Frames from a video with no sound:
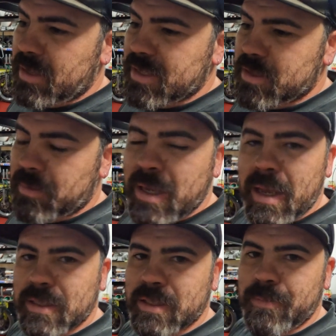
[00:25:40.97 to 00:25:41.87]
get some
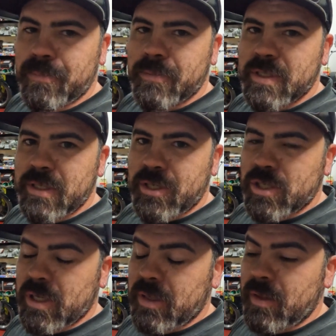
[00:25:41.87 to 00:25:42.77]
custom
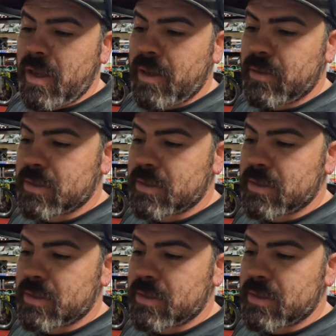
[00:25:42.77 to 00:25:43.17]
stitching in there.